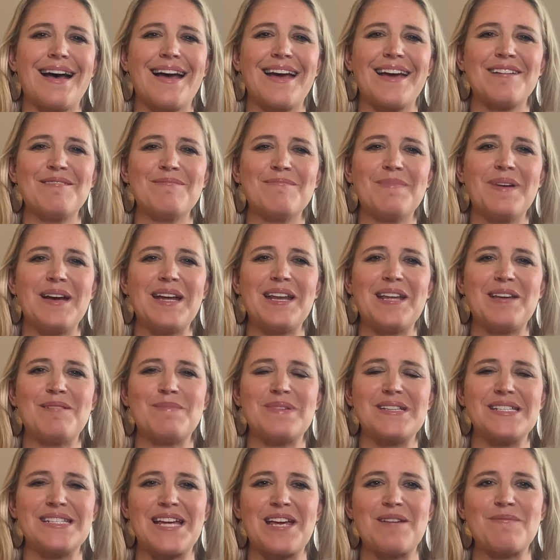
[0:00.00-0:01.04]
Hi, my name
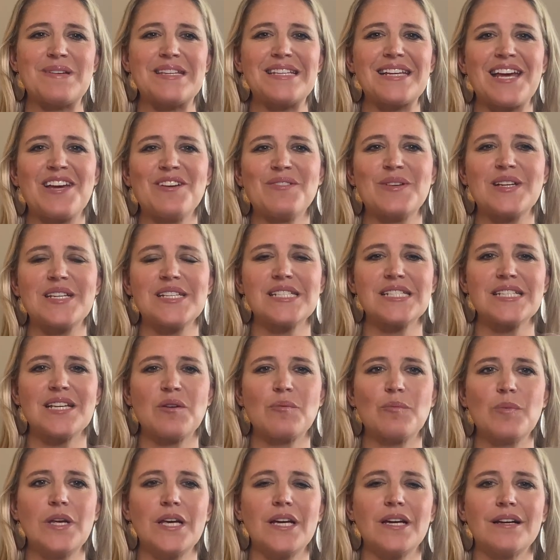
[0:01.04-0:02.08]
is Amy Davis.
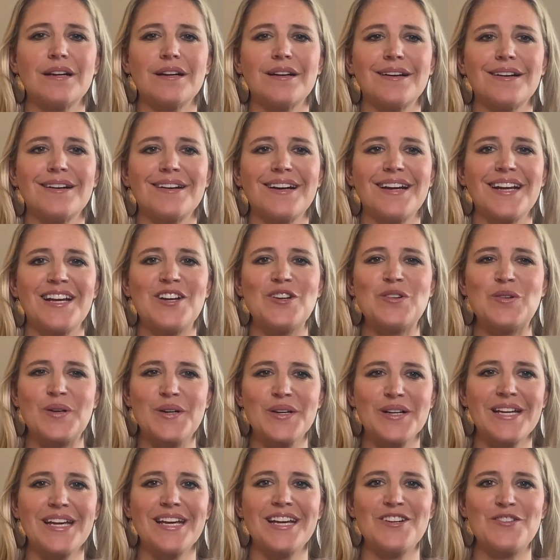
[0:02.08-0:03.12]
I'm here in
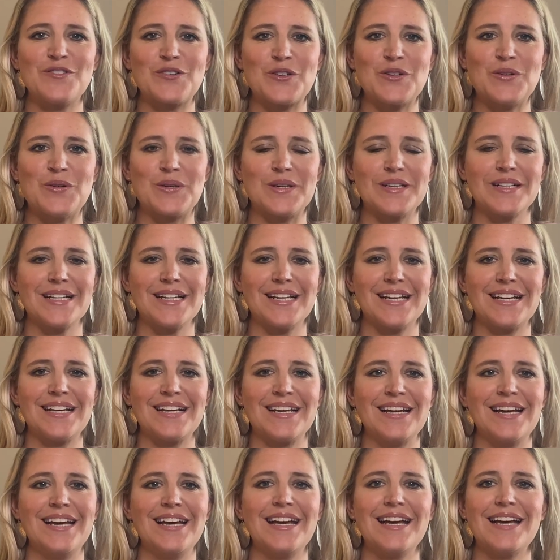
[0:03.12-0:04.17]
Oregon
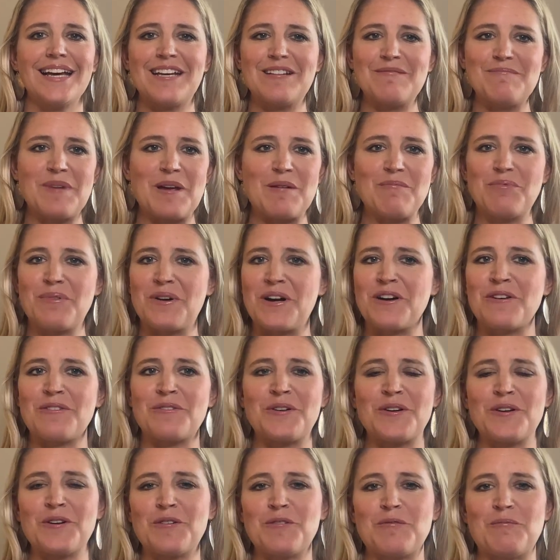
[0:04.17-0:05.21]
recording in my prayer
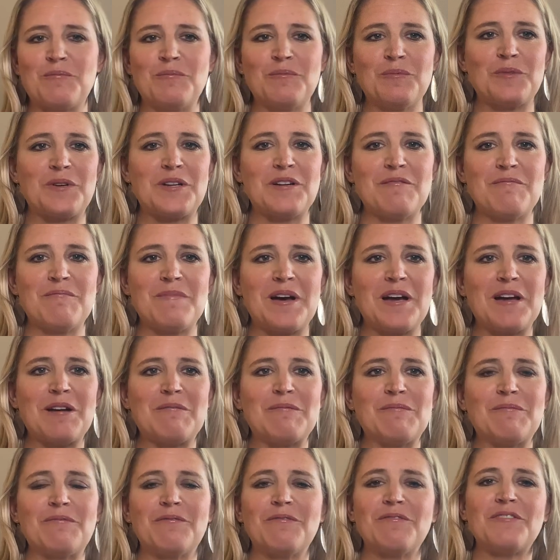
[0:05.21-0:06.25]
room, one of
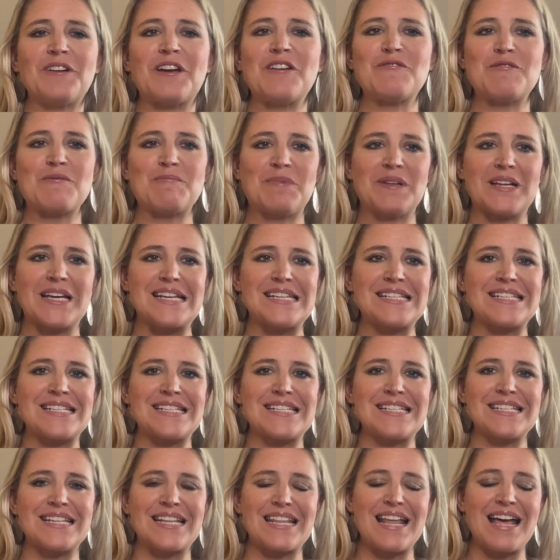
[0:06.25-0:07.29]
my favorite
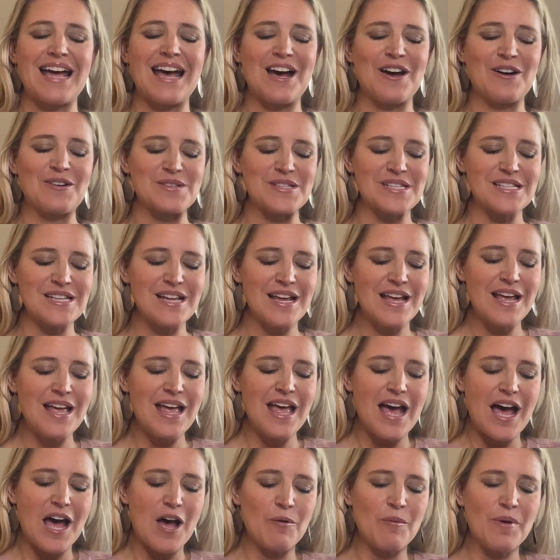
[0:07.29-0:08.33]
places in the house.
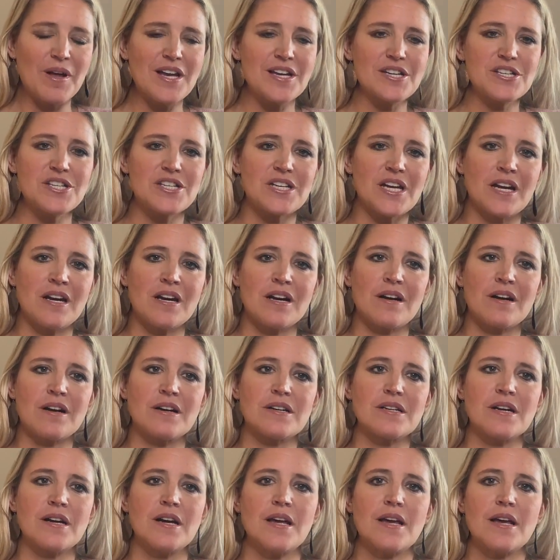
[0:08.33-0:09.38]
I want to
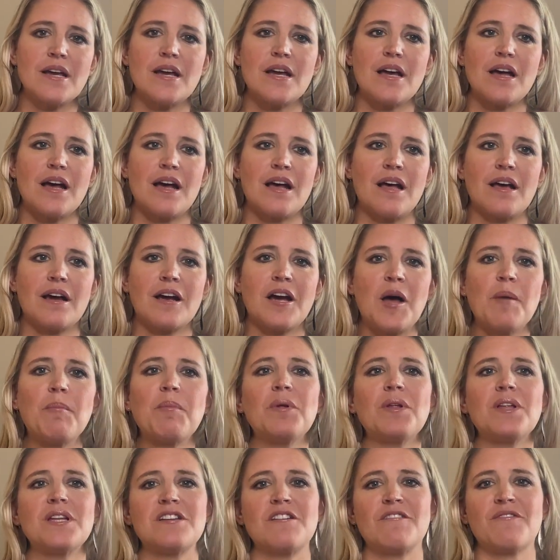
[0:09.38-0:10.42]
share a
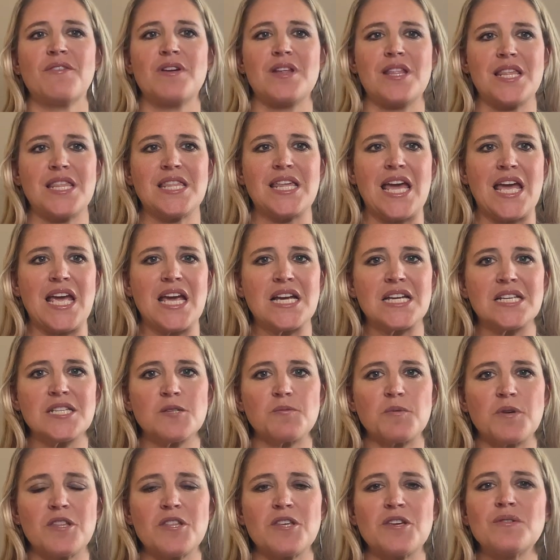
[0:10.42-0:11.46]
couple of different things
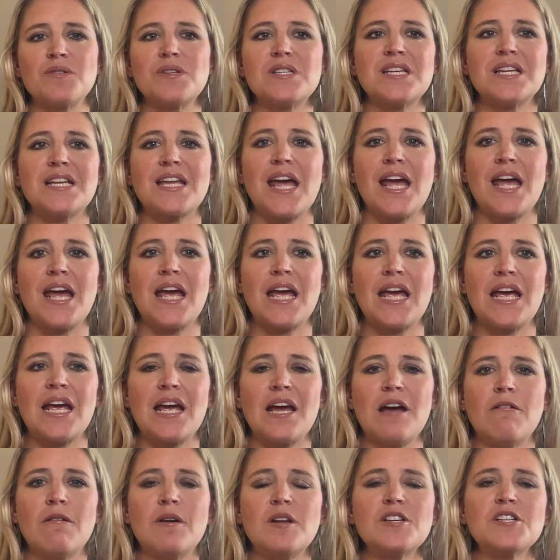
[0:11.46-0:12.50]
with you today.
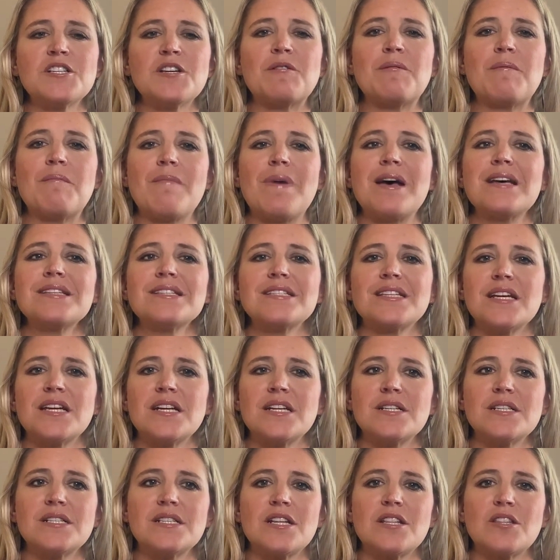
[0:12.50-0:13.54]
I want to share a
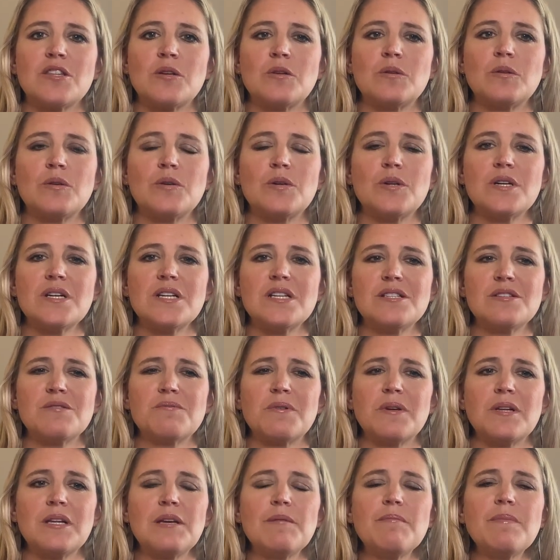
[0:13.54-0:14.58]
message that the Lord has
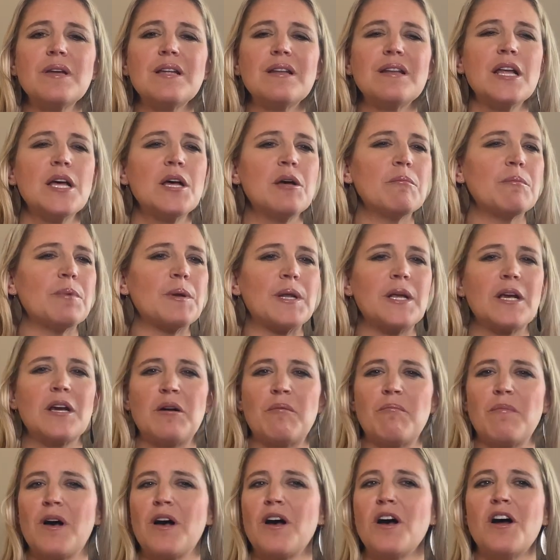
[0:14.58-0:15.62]
really been putting
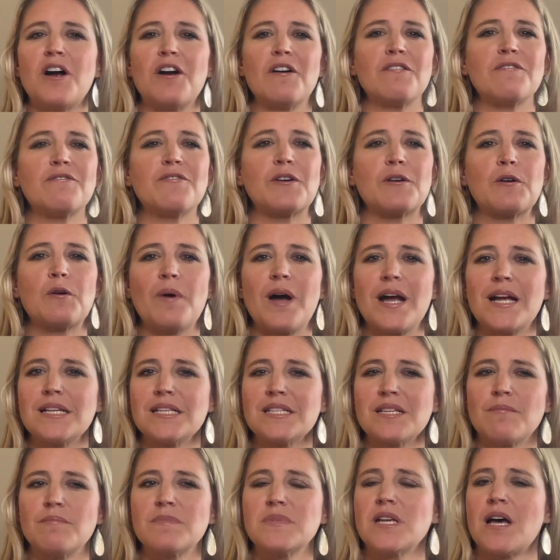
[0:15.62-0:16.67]
on my heart for quite
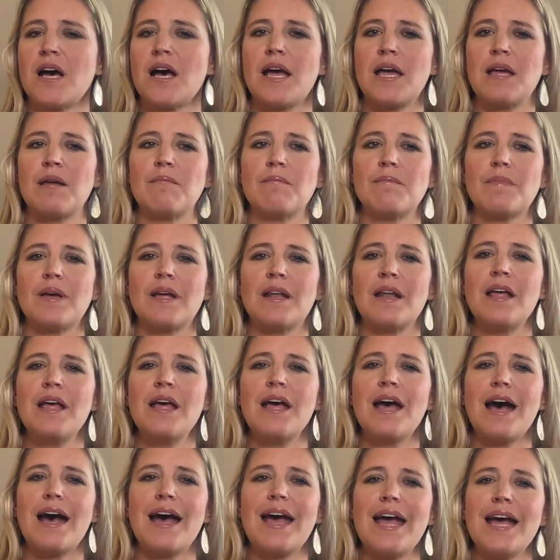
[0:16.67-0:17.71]
some time, but
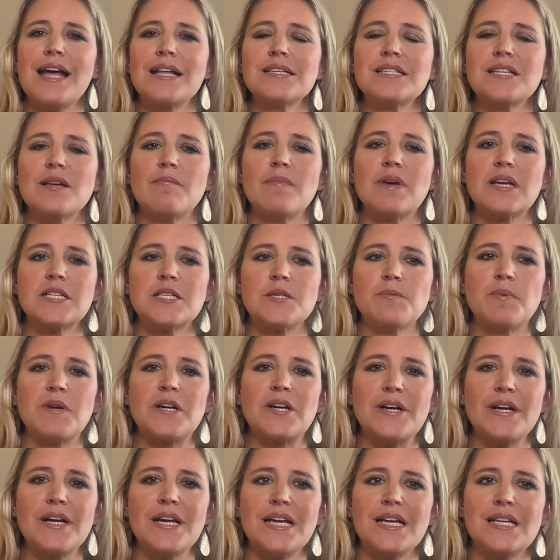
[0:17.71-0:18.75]
I had some
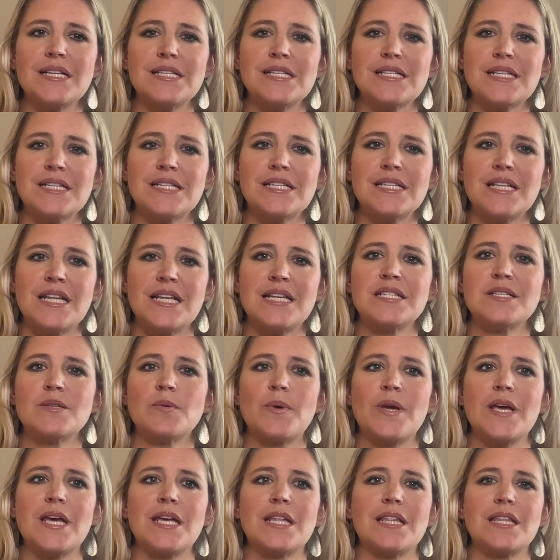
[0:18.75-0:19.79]
experiences this
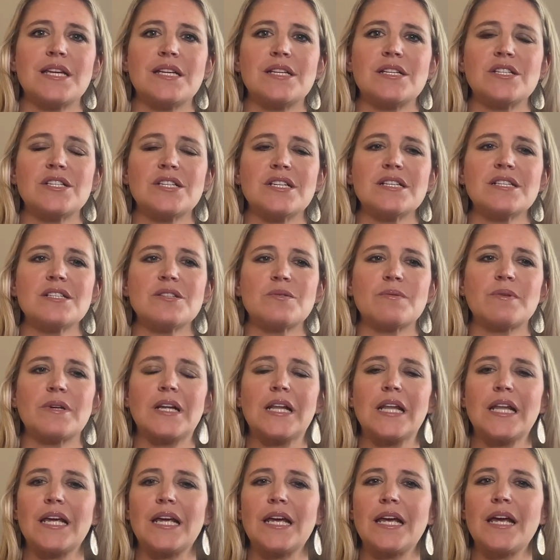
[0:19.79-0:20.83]
week that just
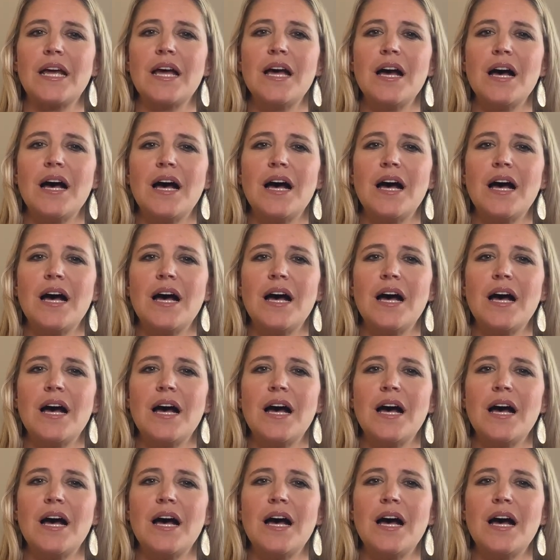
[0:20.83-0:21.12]
really